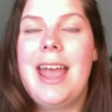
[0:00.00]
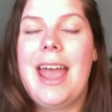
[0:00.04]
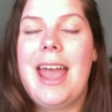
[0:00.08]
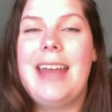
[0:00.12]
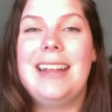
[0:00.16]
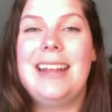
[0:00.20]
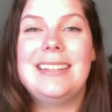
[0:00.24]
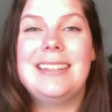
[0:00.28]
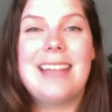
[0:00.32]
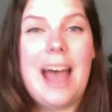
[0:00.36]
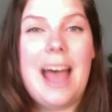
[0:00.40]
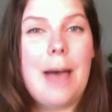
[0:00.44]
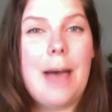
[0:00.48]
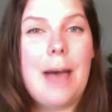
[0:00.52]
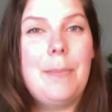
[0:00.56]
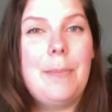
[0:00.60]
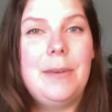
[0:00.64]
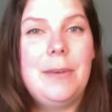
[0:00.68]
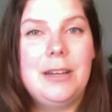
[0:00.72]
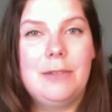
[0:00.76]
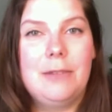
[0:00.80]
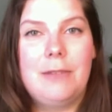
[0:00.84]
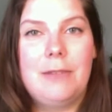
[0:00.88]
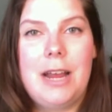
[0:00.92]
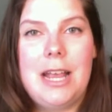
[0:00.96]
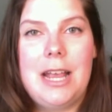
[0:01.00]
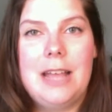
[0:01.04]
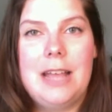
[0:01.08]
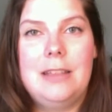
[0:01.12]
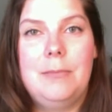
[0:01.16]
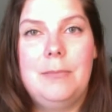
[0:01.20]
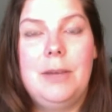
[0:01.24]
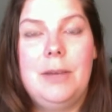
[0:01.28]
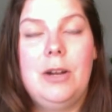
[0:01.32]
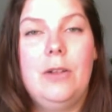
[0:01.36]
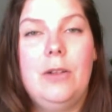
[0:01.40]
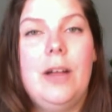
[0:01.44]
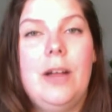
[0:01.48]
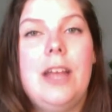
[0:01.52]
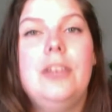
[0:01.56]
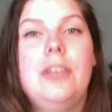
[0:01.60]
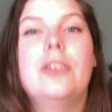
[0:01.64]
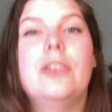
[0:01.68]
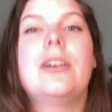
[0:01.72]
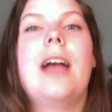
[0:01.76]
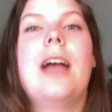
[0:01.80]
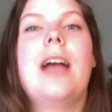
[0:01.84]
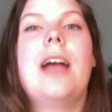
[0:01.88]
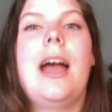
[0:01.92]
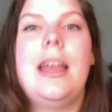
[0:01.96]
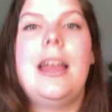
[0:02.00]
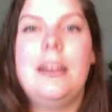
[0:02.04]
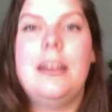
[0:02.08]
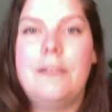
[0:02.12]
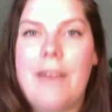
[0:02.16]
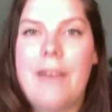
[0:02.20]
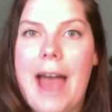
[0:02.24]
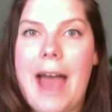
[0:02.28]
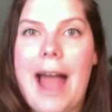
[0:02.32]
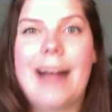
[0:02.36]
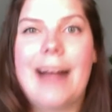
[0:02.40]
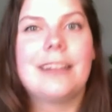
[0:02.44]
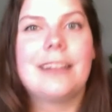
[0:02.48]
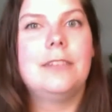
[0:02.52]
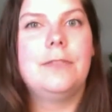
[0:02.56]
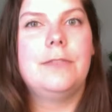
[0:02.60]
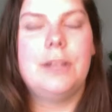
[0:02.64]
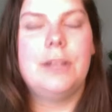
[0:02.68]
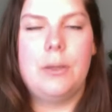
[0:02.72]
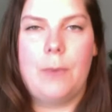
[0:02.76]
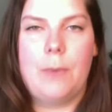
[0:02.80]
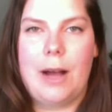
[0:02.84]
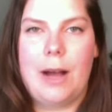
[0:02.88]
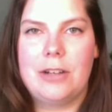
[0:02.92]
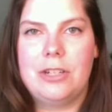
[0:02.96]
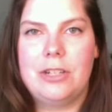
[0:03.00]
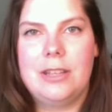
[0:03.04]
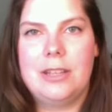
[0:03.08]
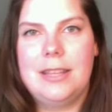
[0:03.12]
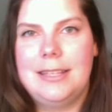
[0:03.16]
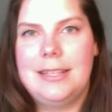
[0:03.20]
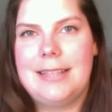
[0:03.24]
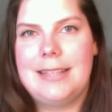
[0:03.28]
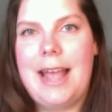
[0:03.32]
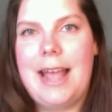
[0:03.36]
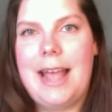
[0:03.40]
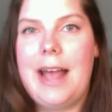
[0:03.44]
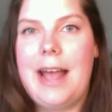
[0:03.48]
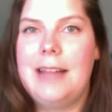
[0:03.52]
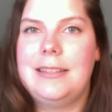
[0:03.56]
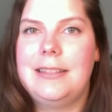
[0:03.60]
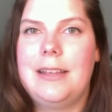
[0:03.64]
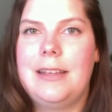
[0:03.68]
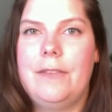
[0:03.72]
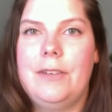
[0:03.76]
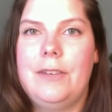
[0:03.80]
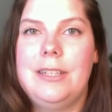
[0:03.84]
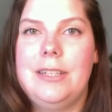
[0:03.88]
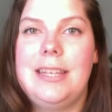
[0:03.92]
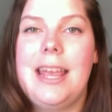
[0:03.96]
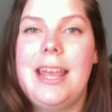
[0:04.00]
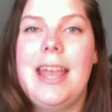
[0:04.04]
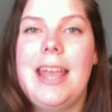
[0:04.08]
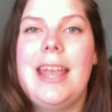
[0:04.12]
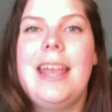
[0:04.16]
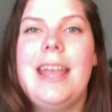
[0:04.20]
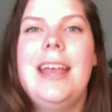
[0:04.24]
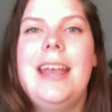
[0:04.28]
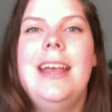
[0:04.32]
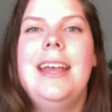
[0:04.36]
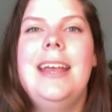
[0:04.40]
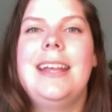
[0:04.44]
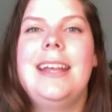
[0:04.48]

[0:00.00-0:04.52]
and it's happening right in the middle, and you're kind of actively watching these ads every day.